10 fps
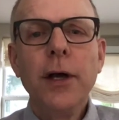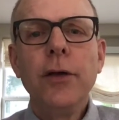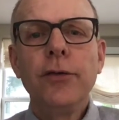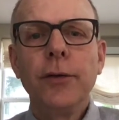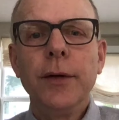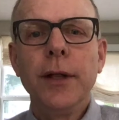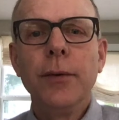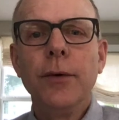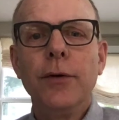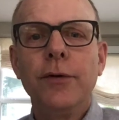So in other
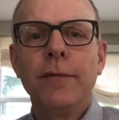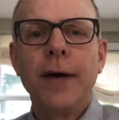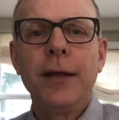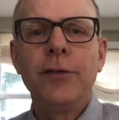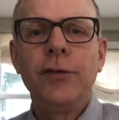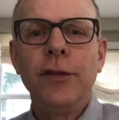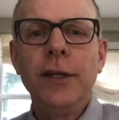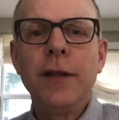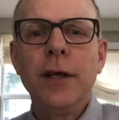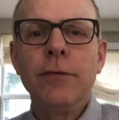words, if I see
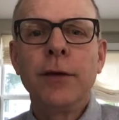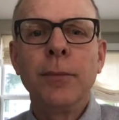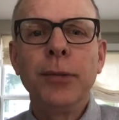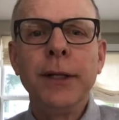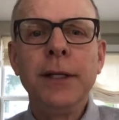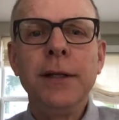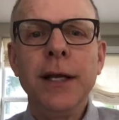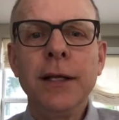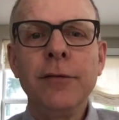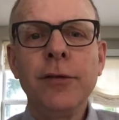that you've completed the
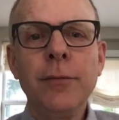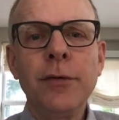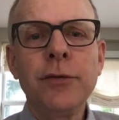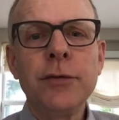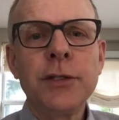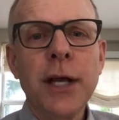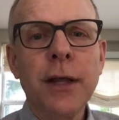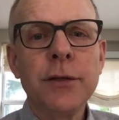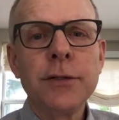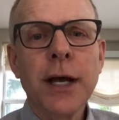end of semester challenge,